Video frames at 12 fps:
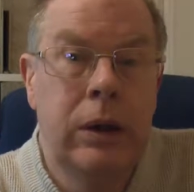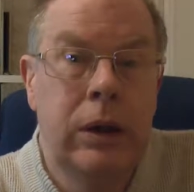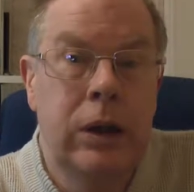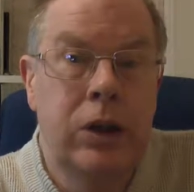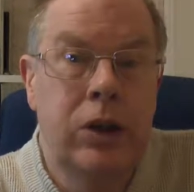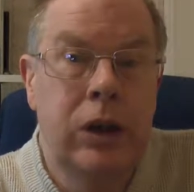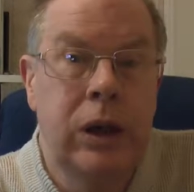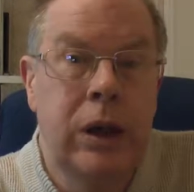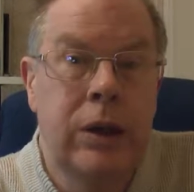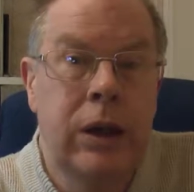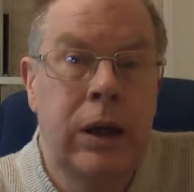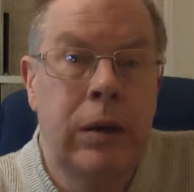that she'd
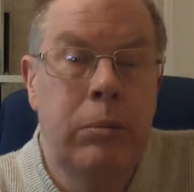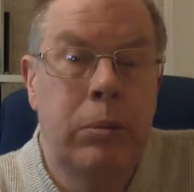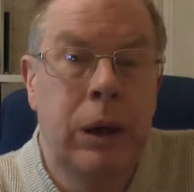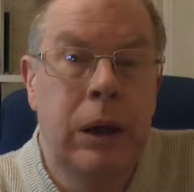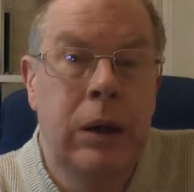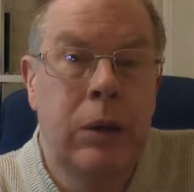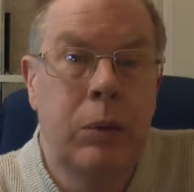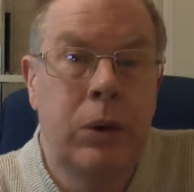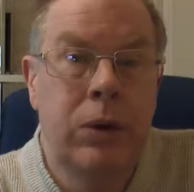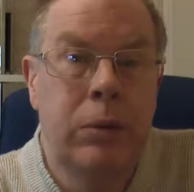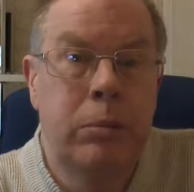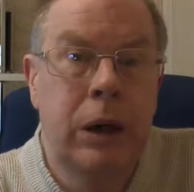had it in the bag
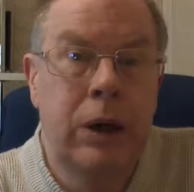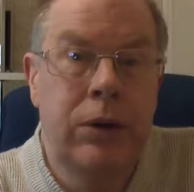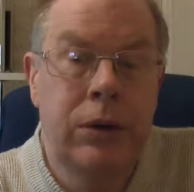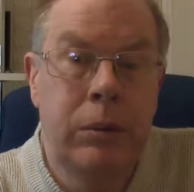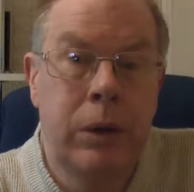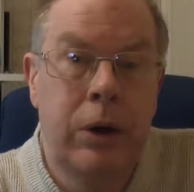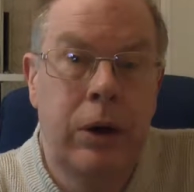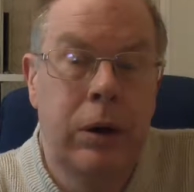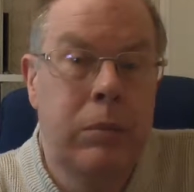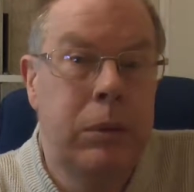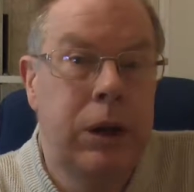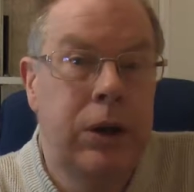with the biased
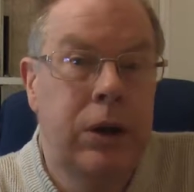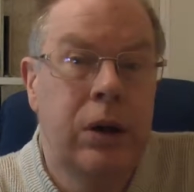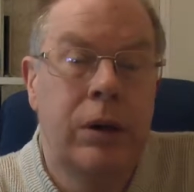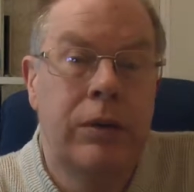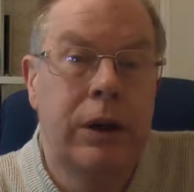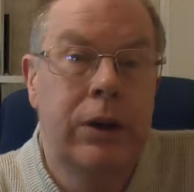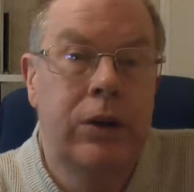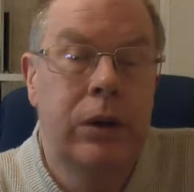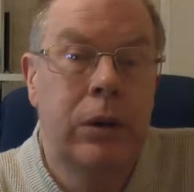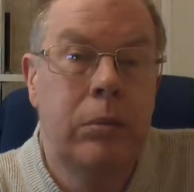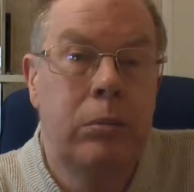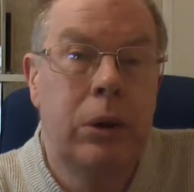American media coverage,
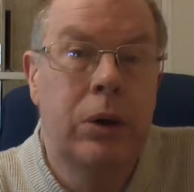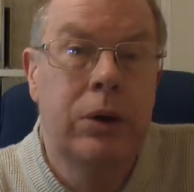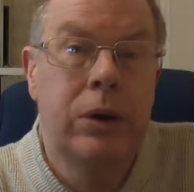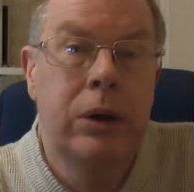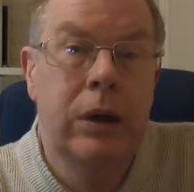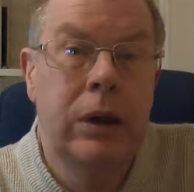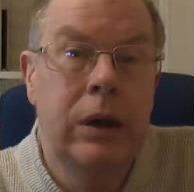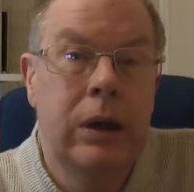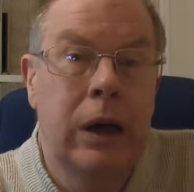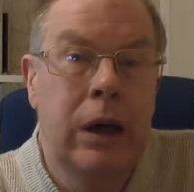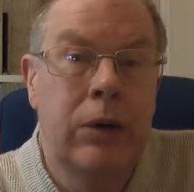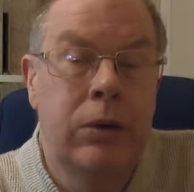but
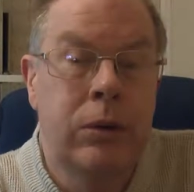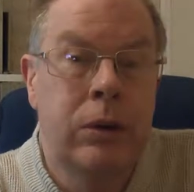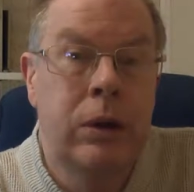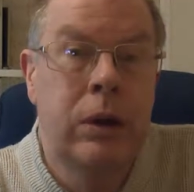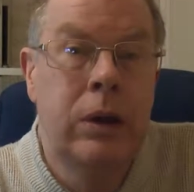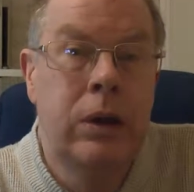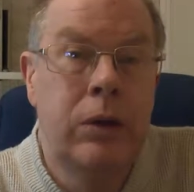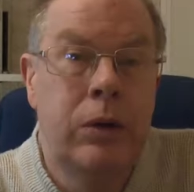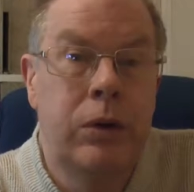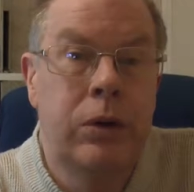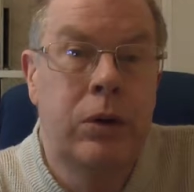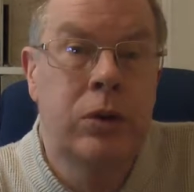as the
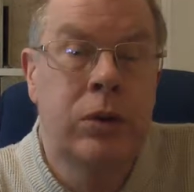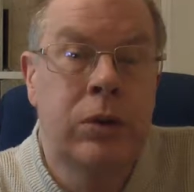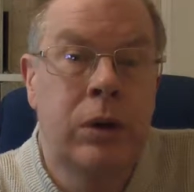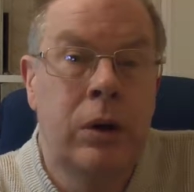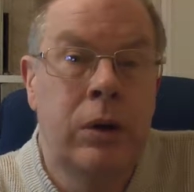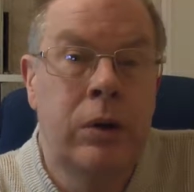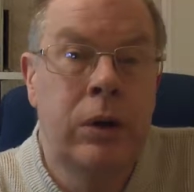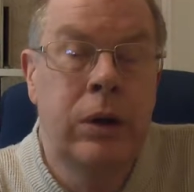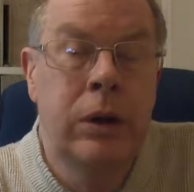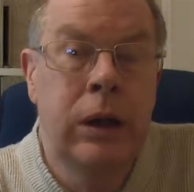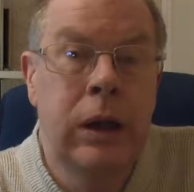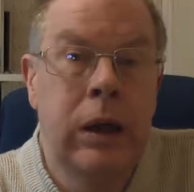results on
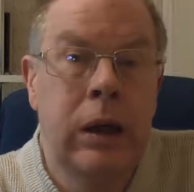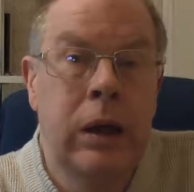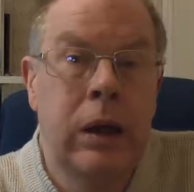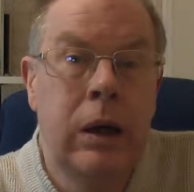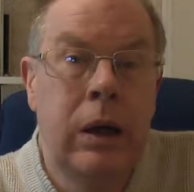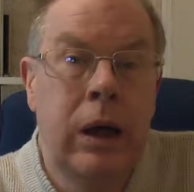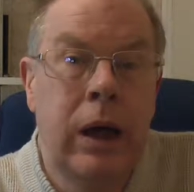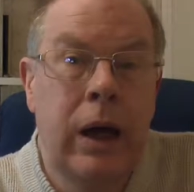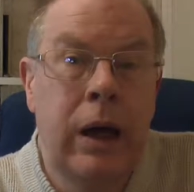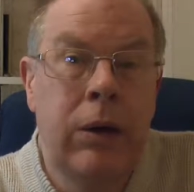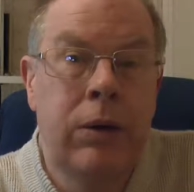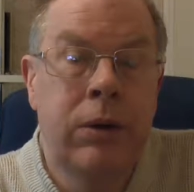the
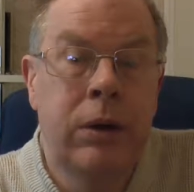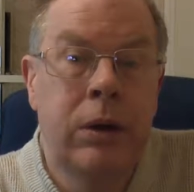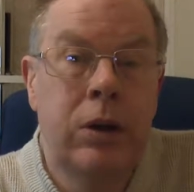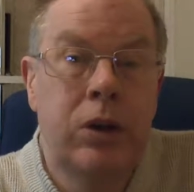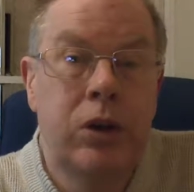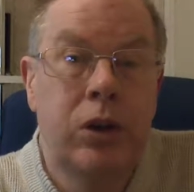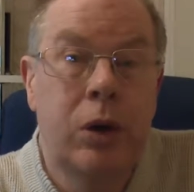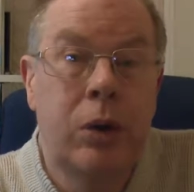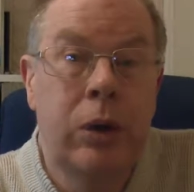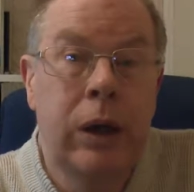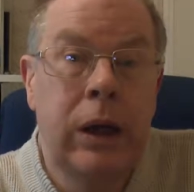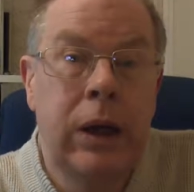8th
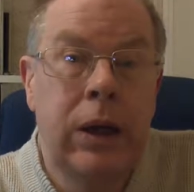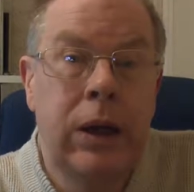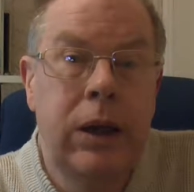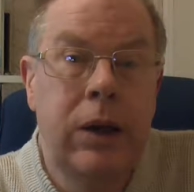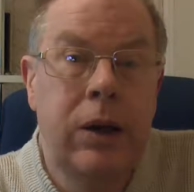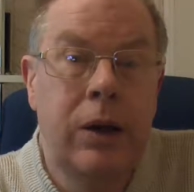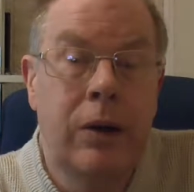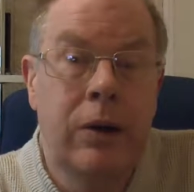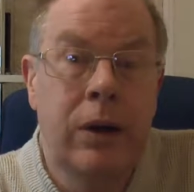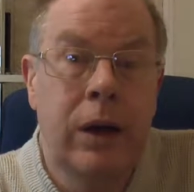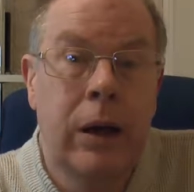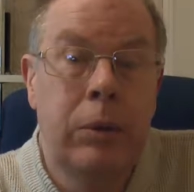showed, it did not
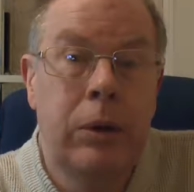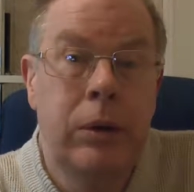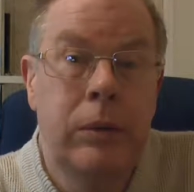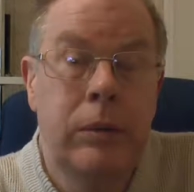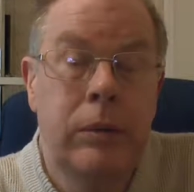happen.